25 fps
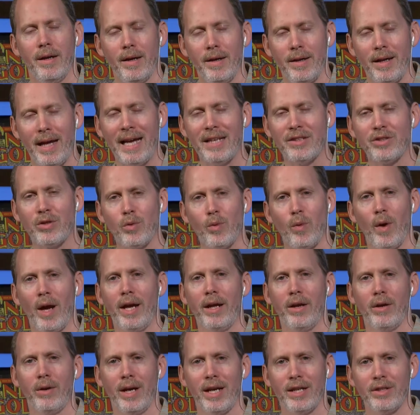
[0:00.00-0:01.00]
as a
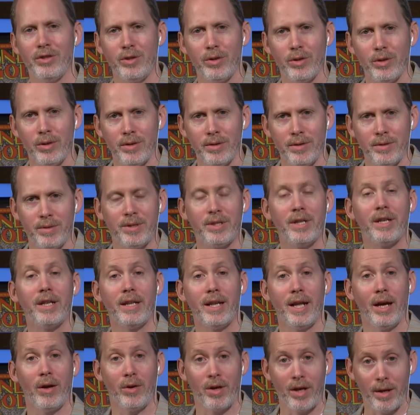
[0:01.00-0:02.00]
writer, as you're sitting
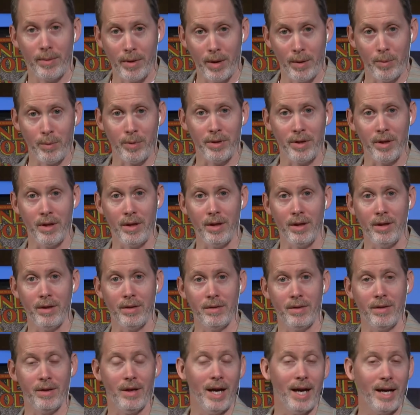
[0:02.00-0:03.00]
down and coming up with the
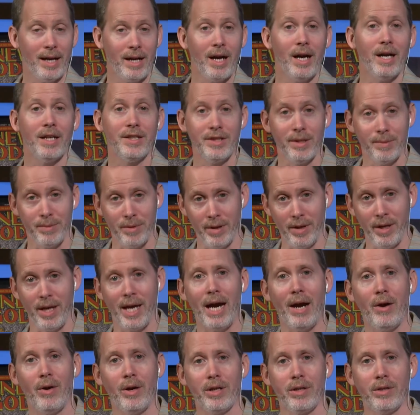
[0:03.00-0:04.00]
high concept and the
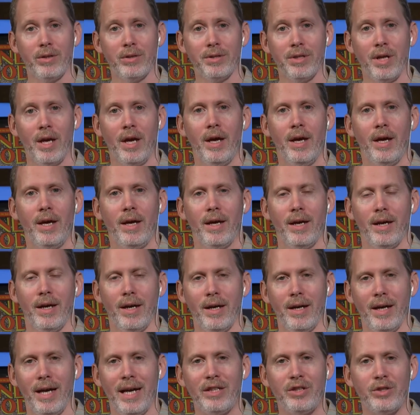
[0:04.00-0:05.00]
characters,
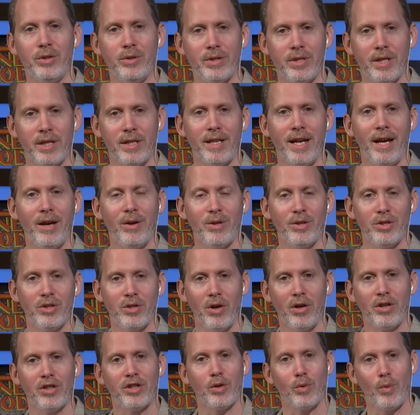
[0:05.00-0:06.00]
as you sit down and
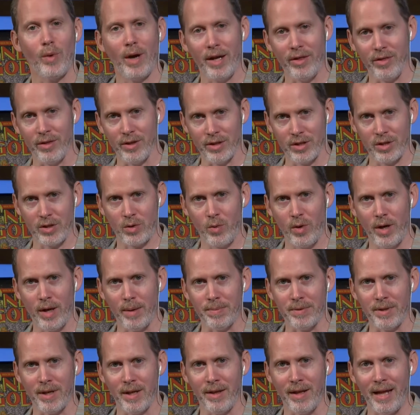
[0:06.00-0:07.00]
start to write the
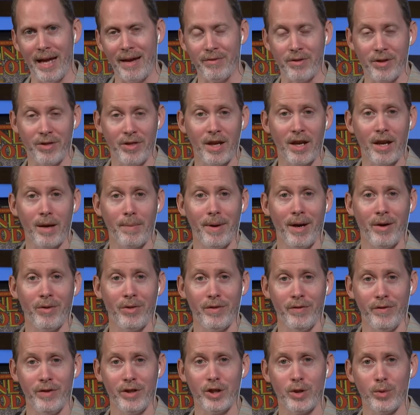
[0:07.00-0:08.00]
script and have to think about the
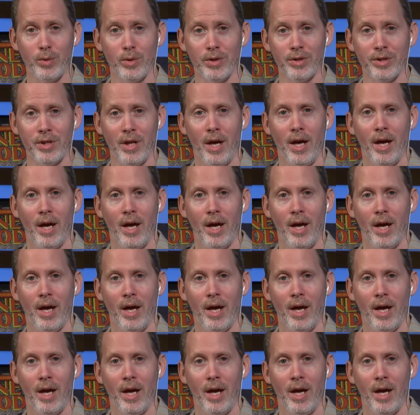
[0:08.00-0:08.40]
visuals,